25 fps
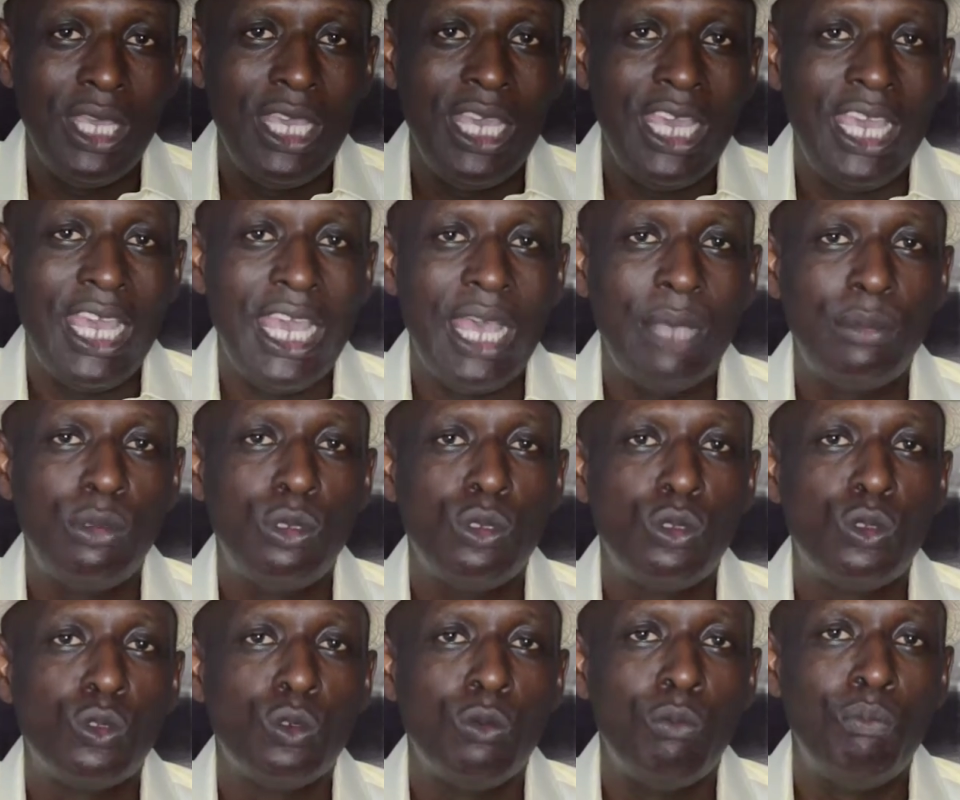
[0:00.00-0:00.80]
It
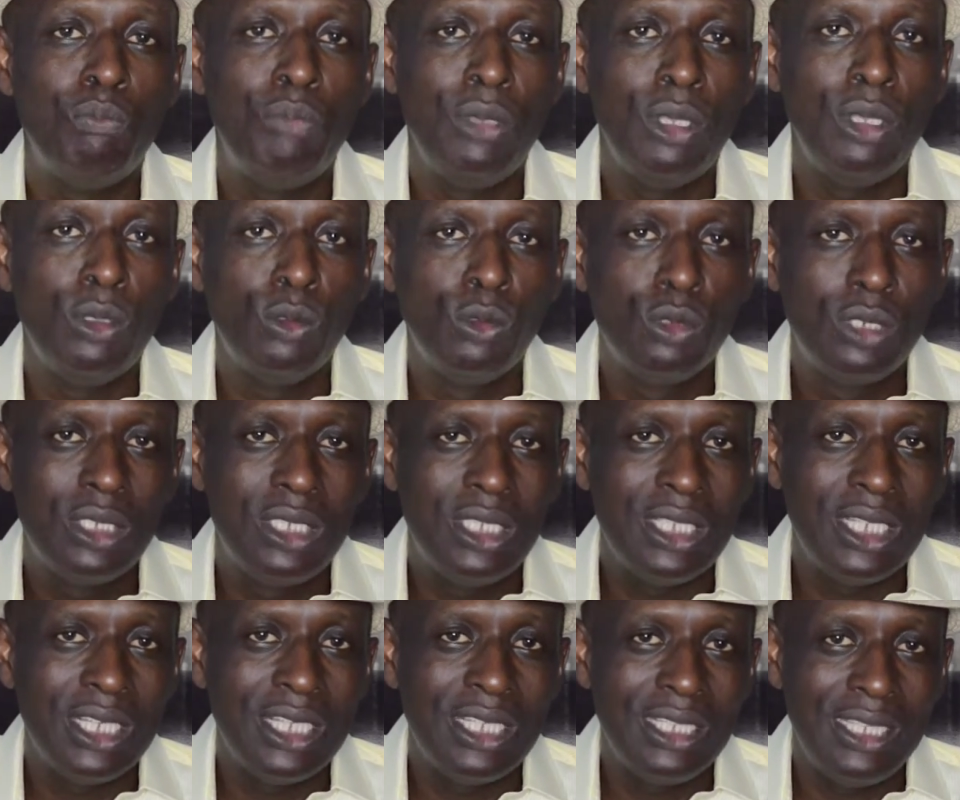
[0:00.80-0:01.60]
helps you to build
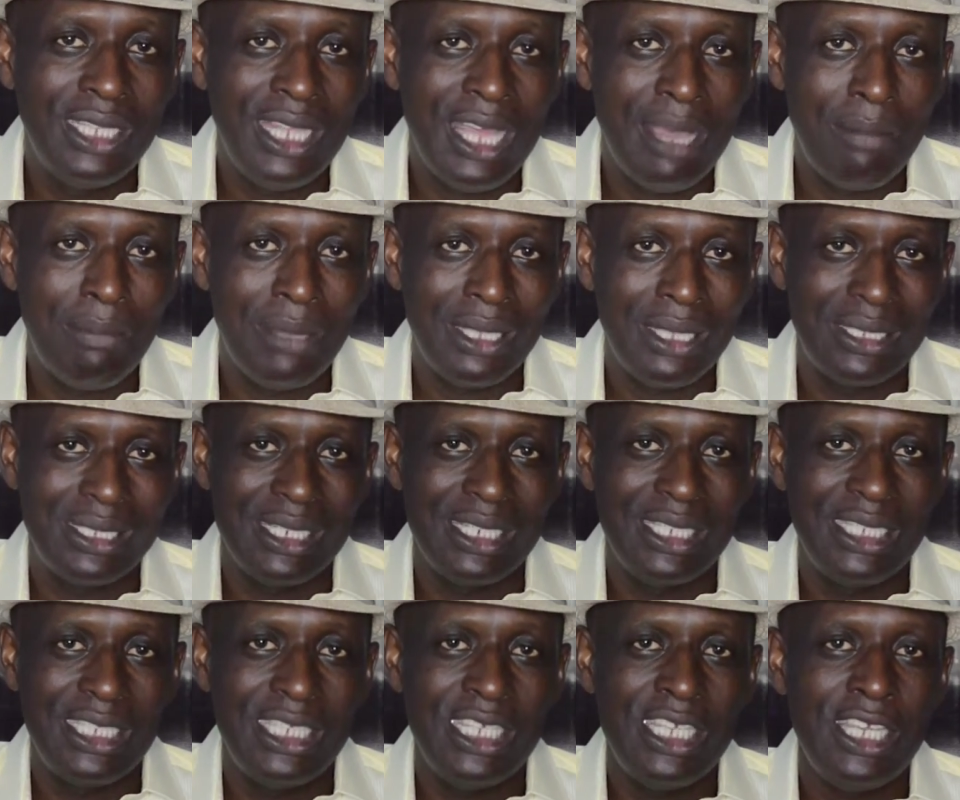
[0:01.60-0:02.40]
them as
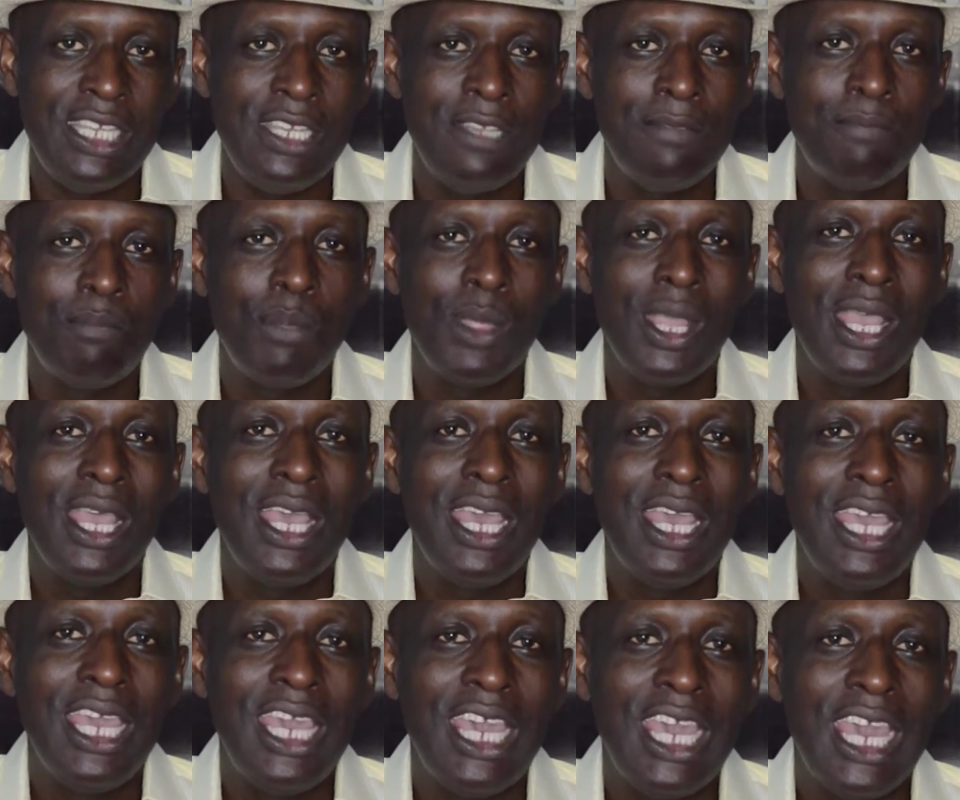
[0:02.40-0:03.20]
a team.
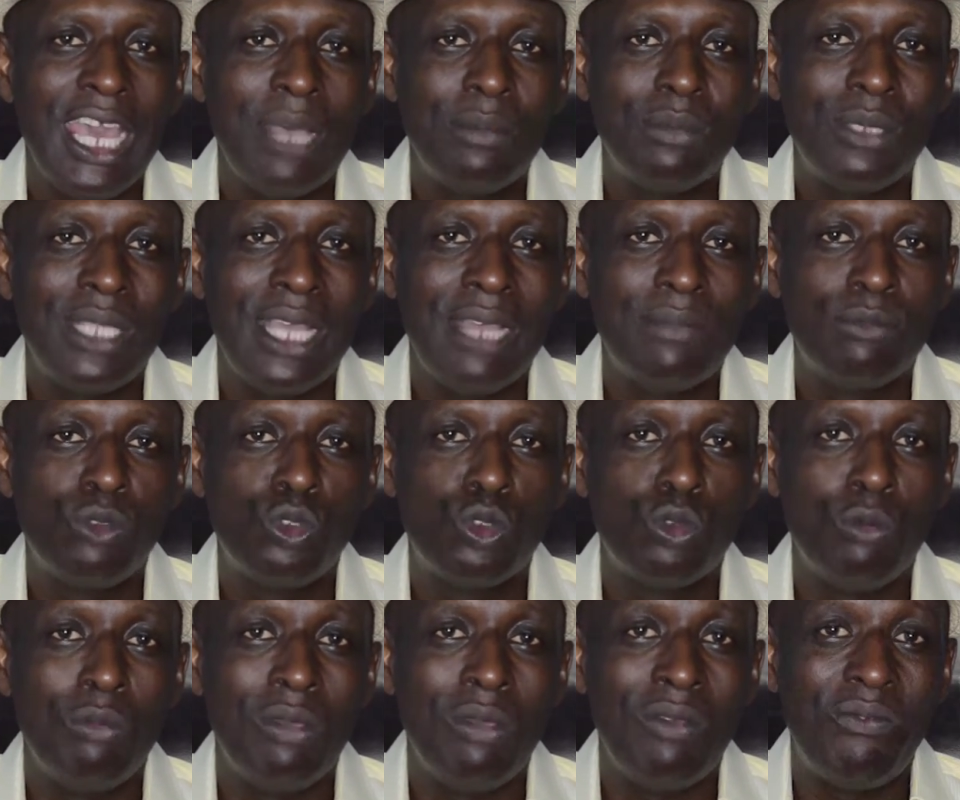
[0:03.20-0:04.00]
It helps
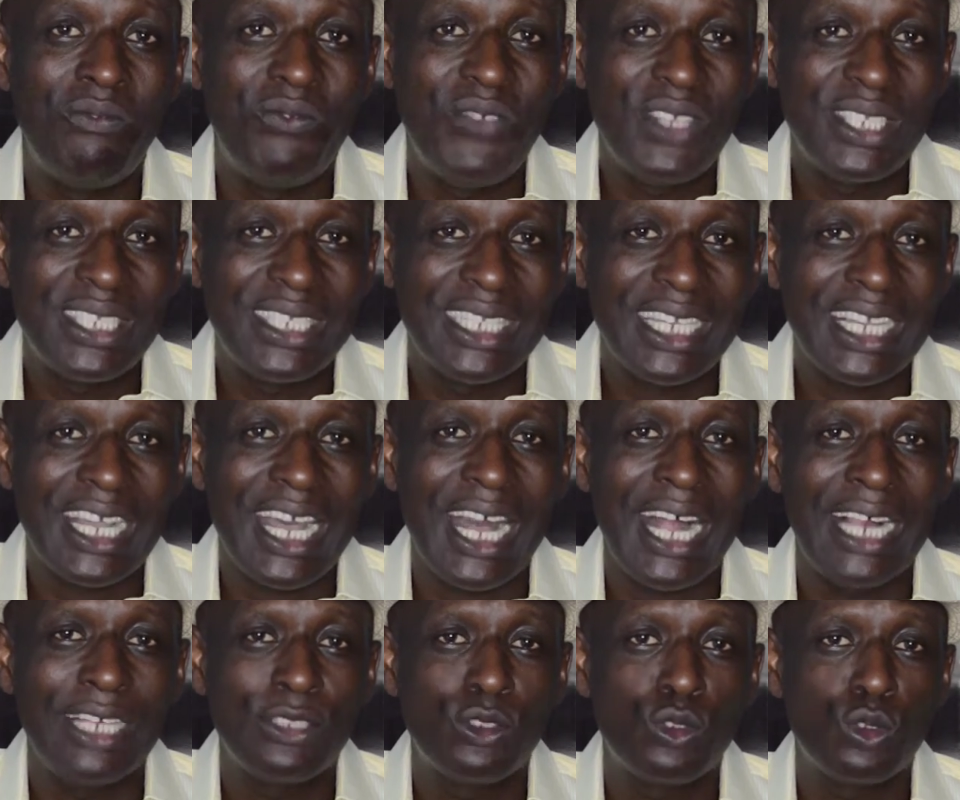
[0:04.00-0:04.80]
them to be
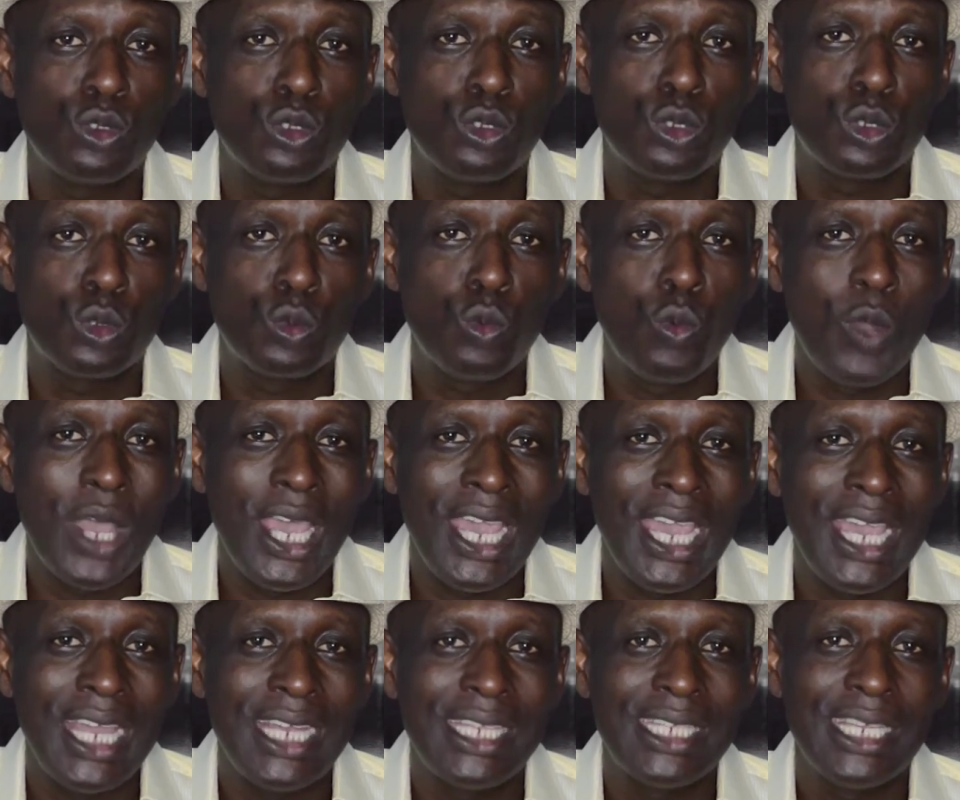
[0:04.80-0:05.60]
physical, to
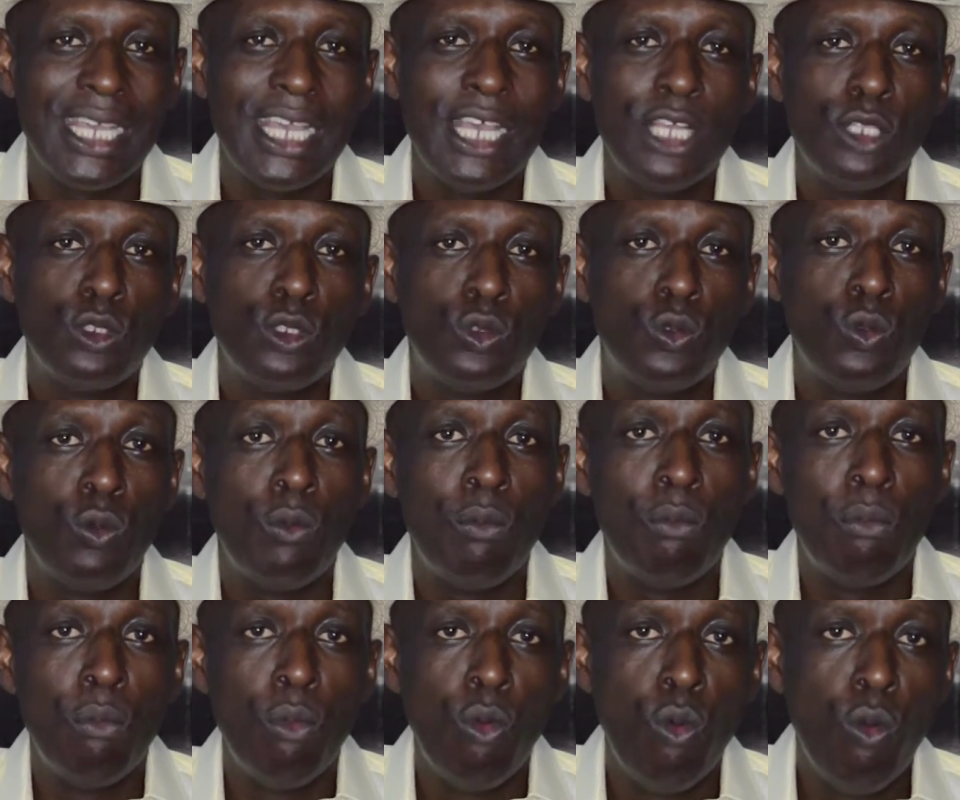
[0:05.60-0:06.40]
sweat,
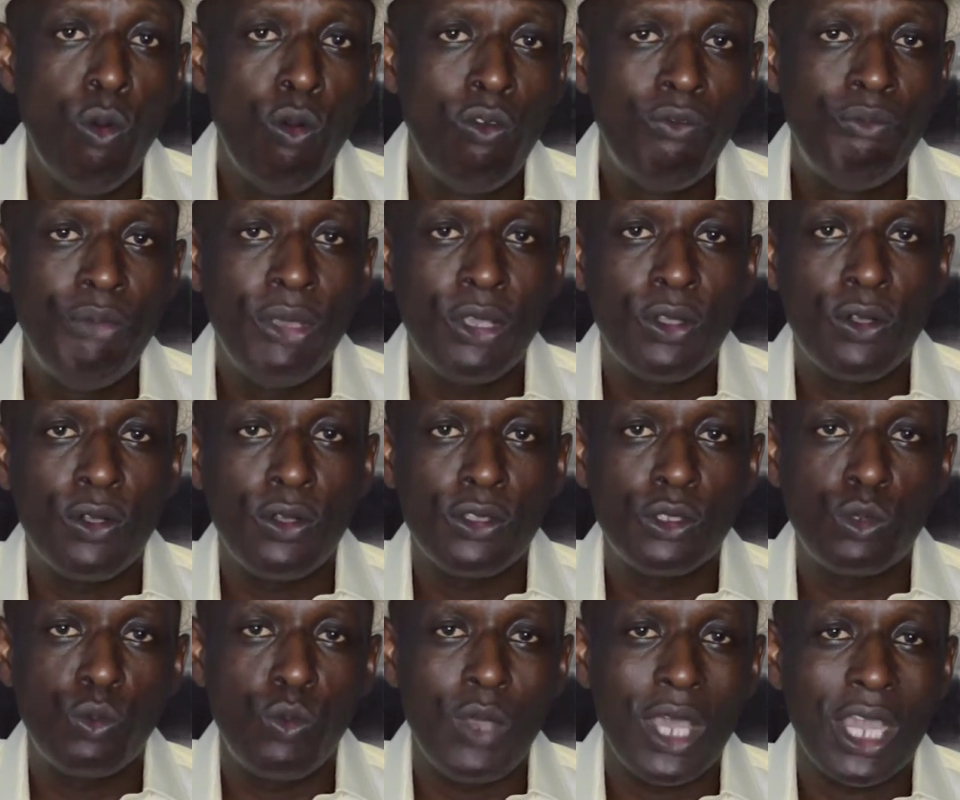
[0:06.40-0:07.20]
to move,
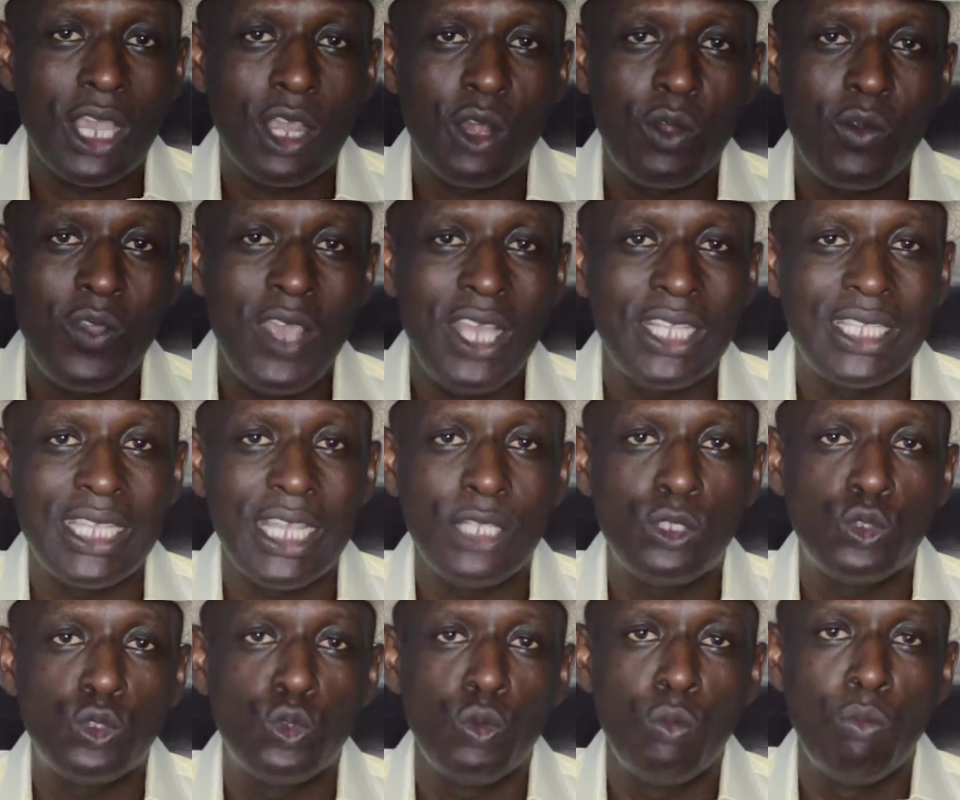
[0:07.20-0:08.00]
because we were
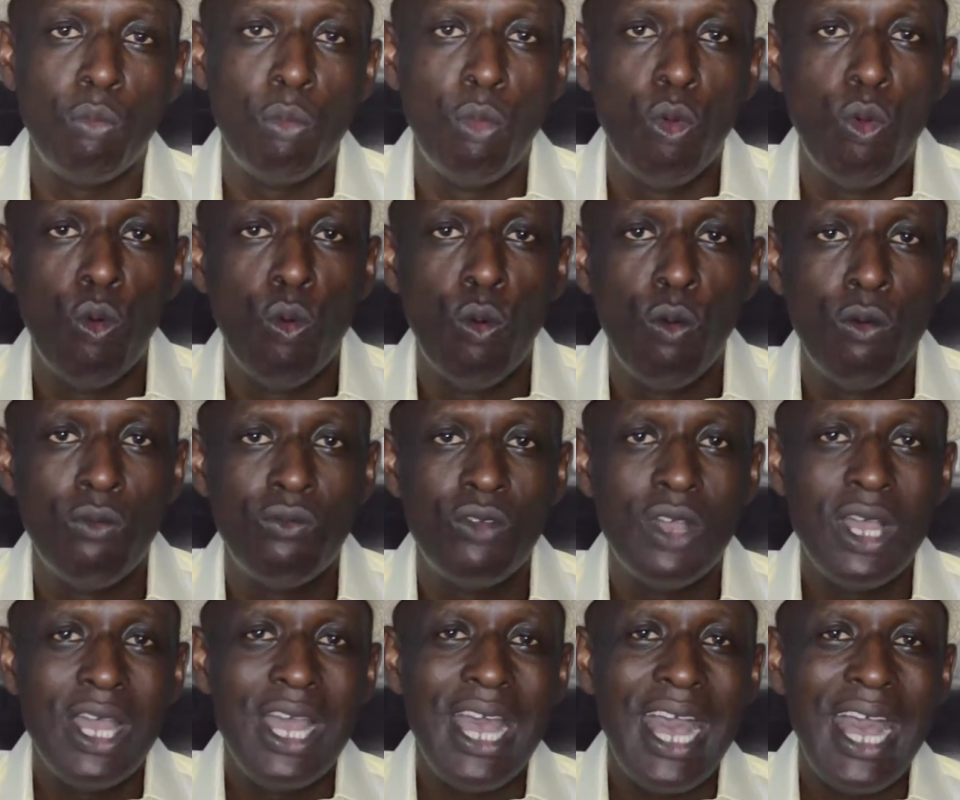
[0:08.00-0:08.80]
created to
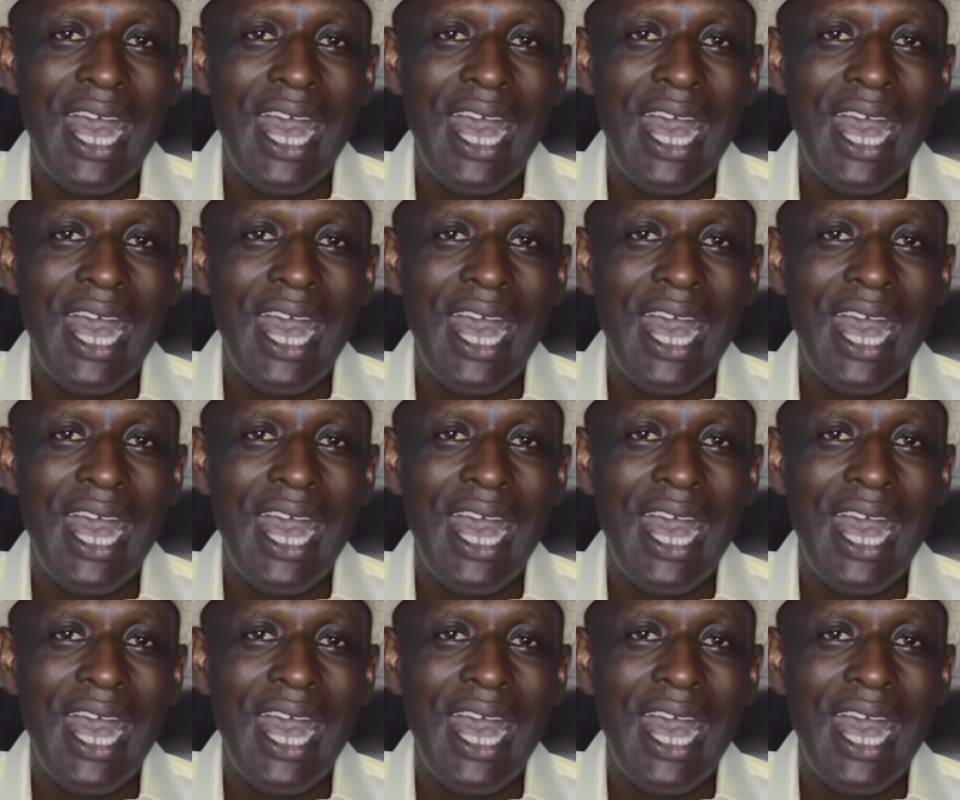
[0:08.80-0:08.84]
move.